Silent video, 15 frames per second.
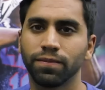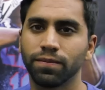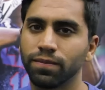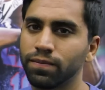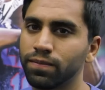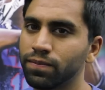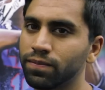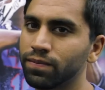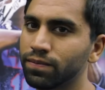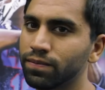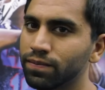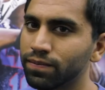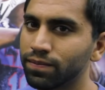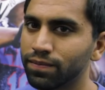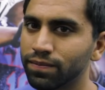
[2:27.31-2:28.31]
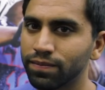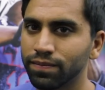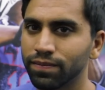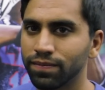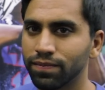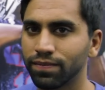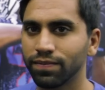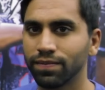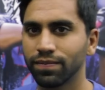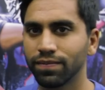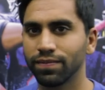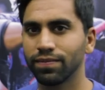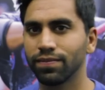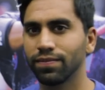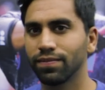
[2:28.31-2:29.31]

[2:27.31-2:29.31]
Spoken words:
(silent)